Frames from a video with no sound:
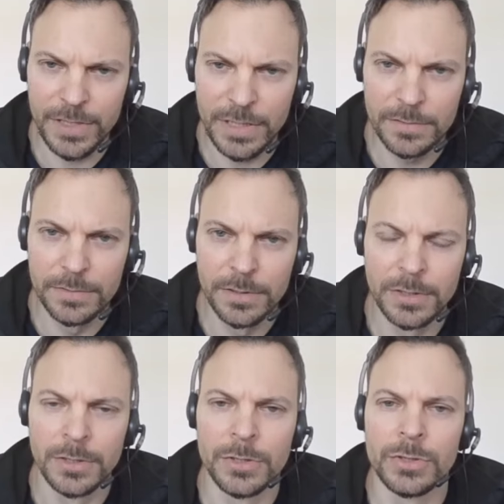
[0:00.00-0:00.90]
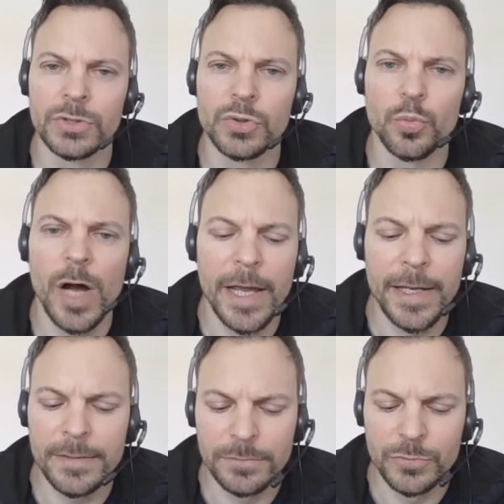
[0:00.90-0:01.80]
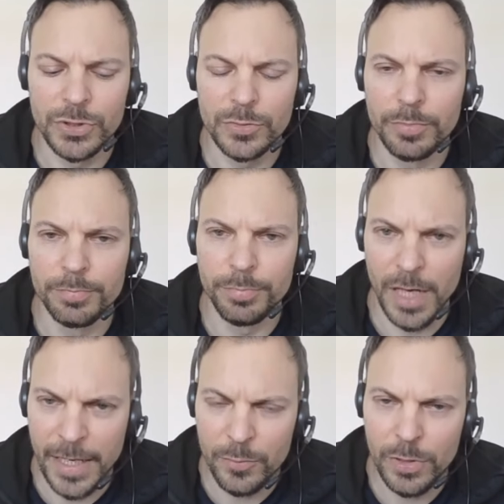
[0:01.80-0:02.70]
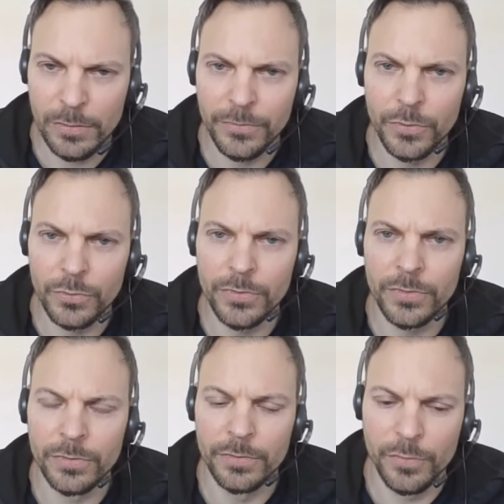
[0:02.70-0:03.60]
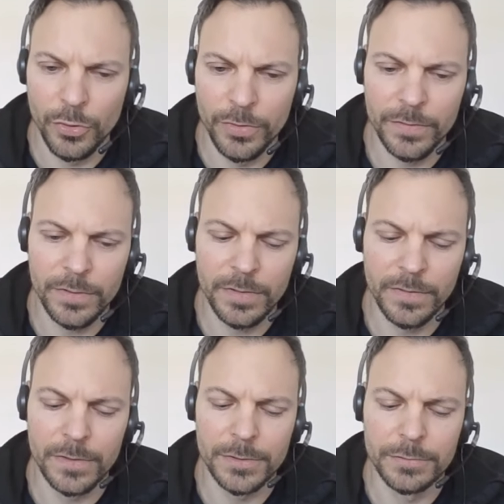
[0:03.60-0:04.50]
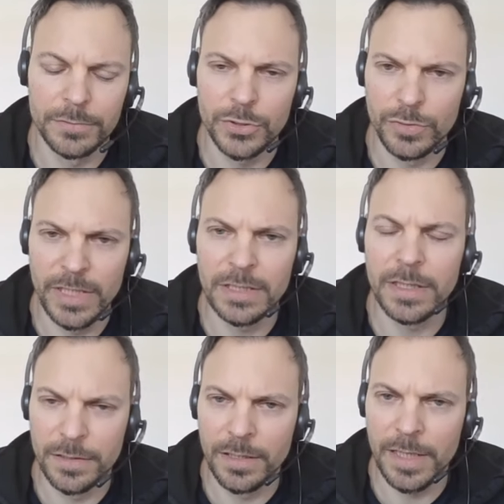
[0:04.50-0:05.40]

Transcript: T. So why would you buy one of those? First, it's a unique digital